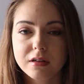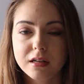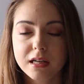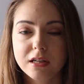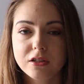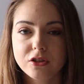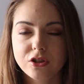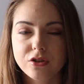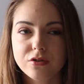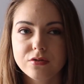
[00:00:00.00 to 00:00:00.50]

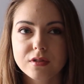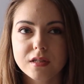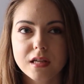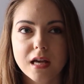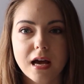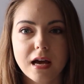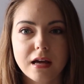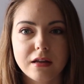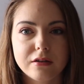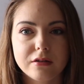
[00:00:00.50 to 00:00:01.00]
issues
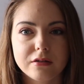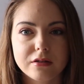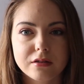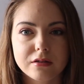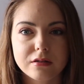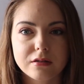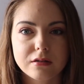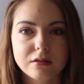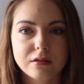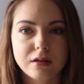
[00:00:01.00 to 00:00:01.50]
and
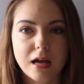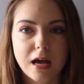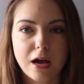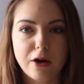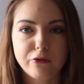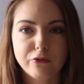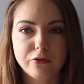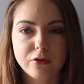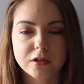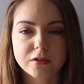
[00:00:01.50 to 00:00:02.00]
how
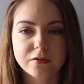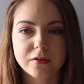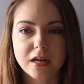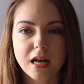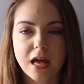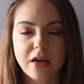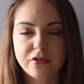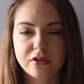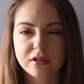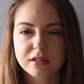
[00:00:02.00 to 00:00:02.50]
philosophy and
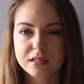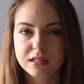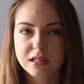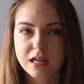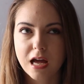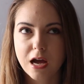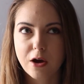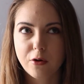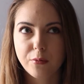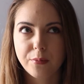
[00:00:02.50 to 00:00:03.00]
ethics can
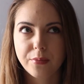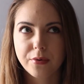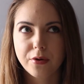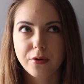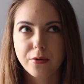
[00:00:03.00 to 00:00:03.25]
help